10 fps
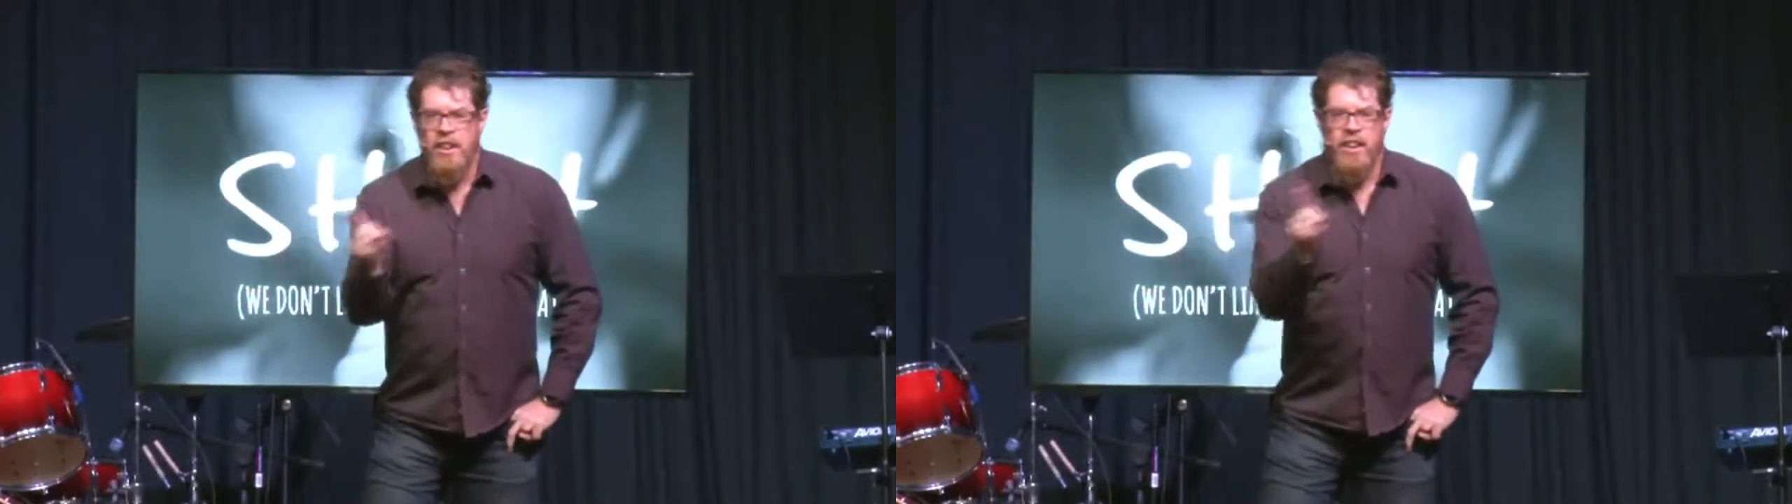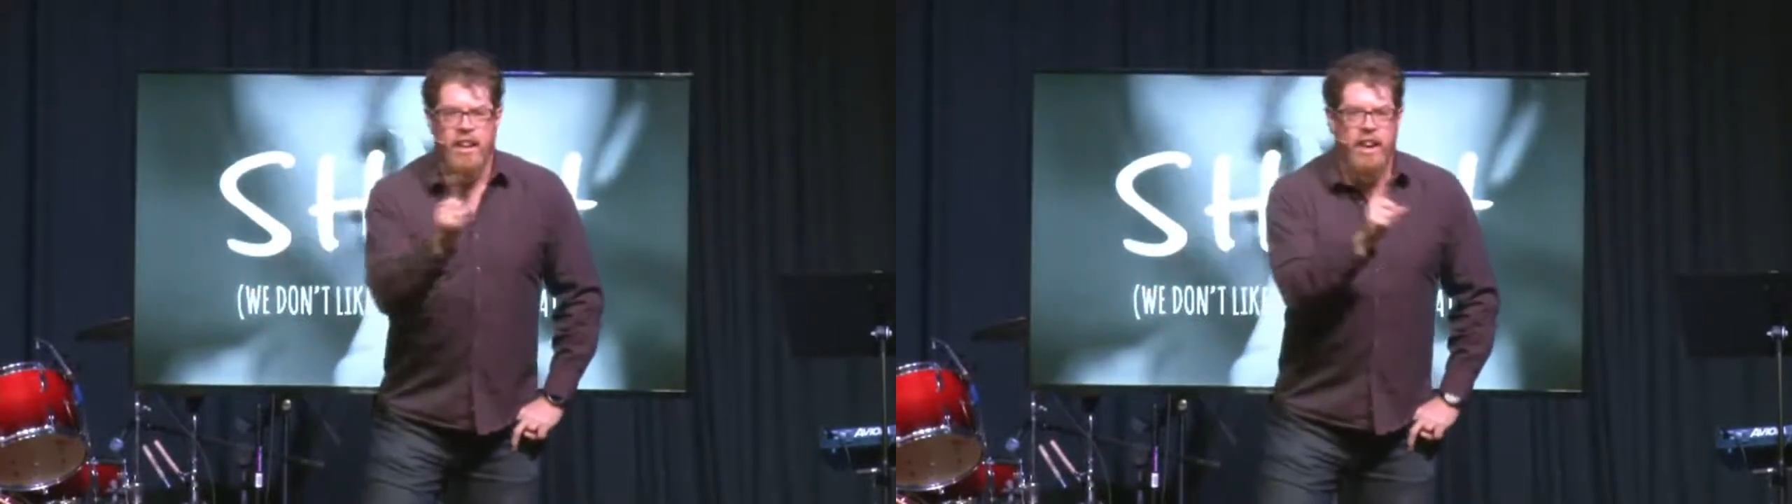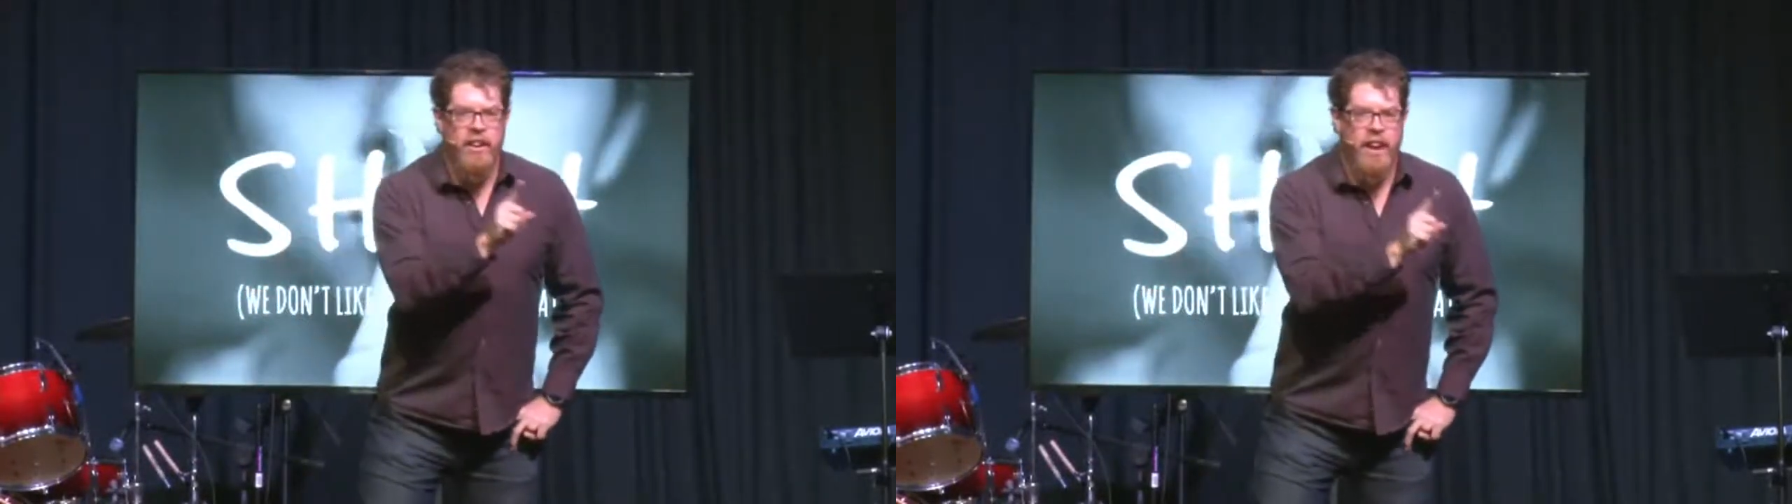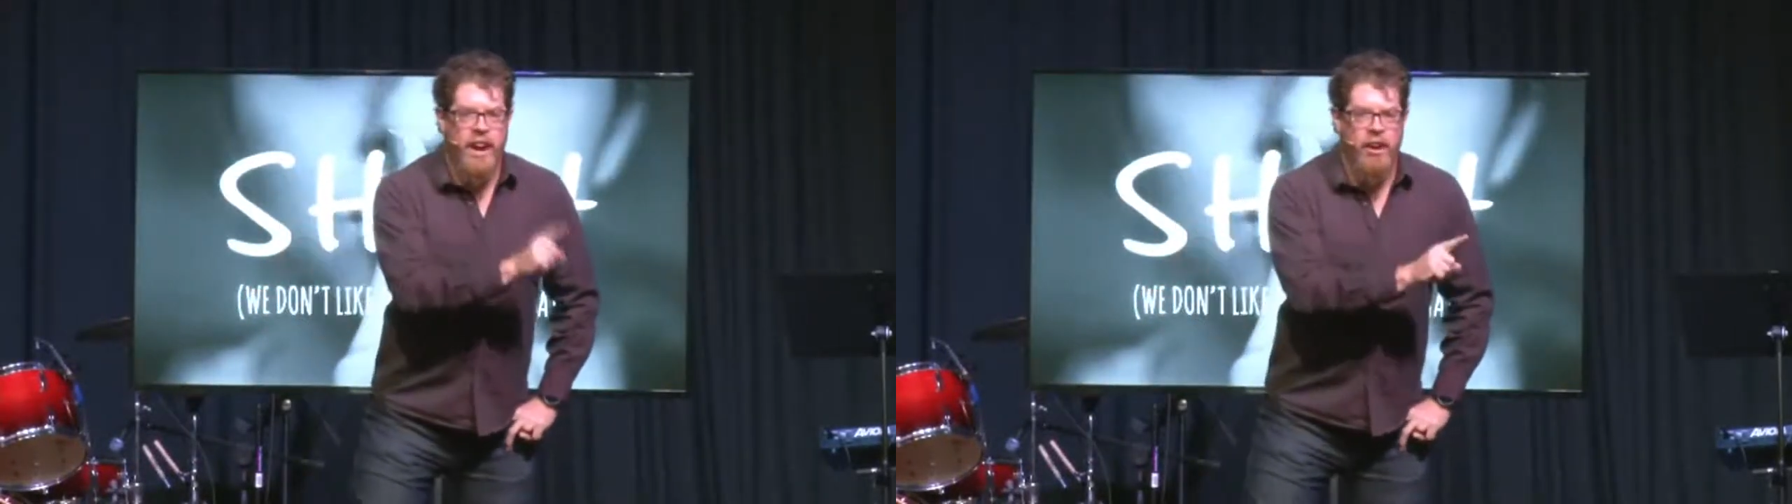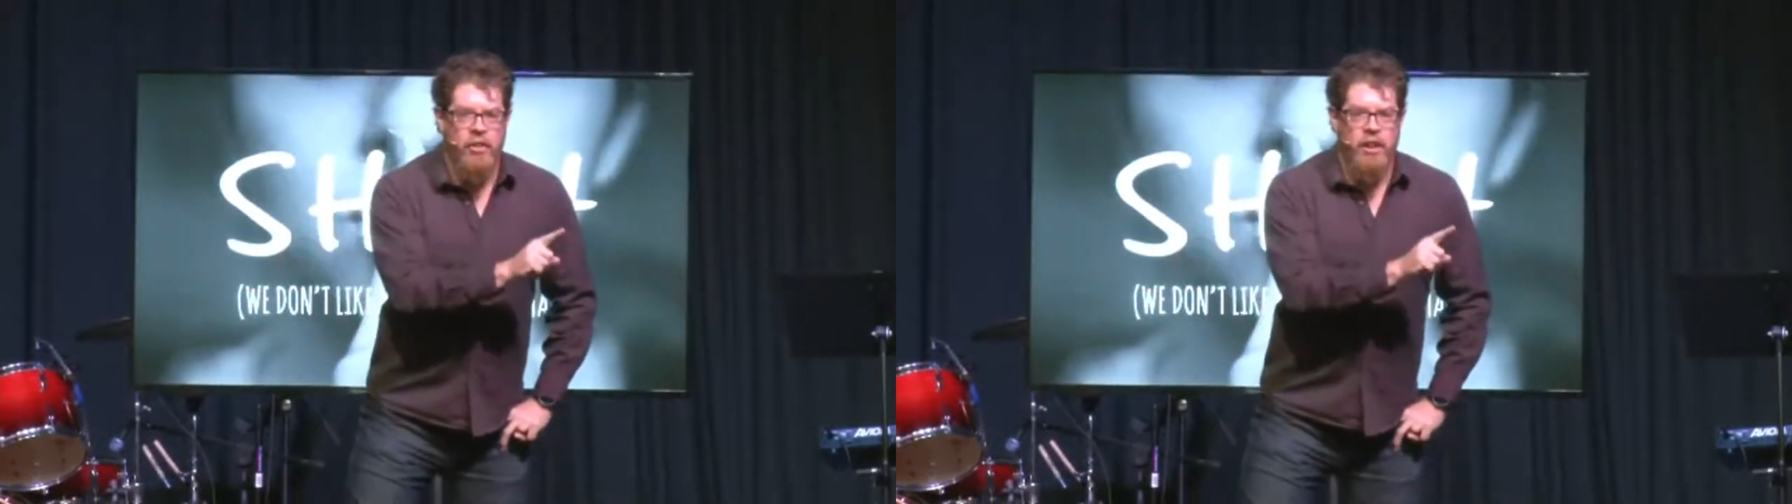to carry it
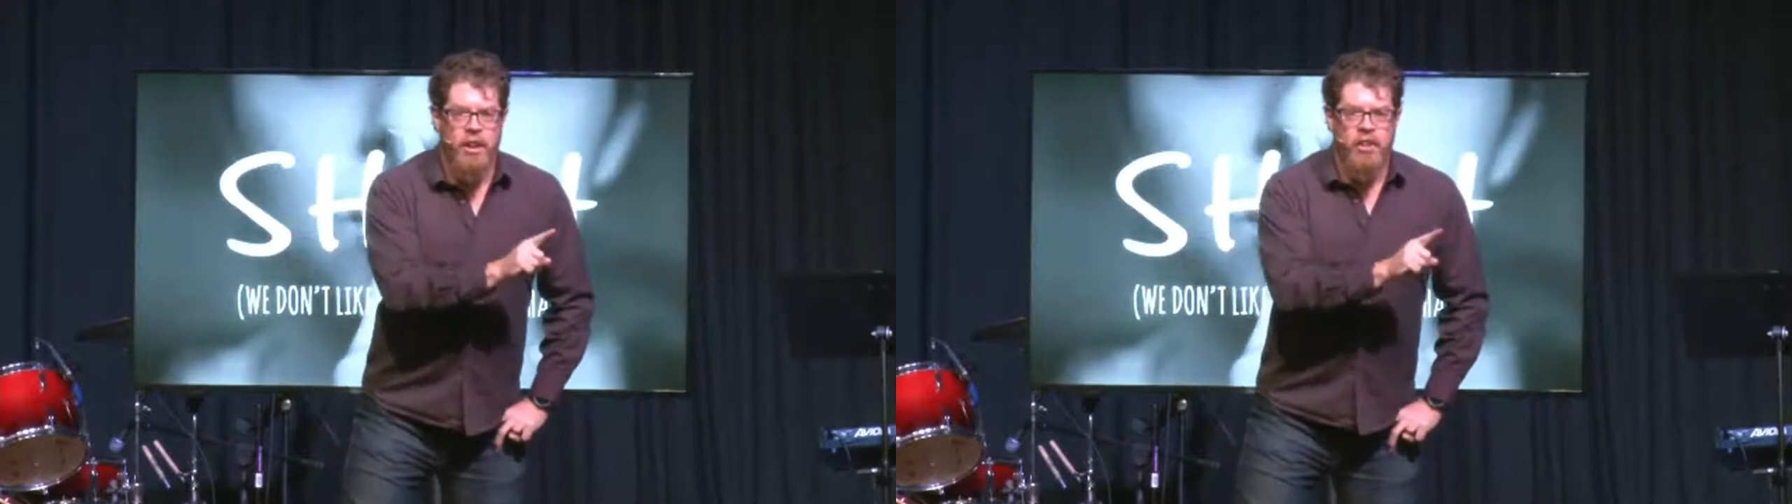out,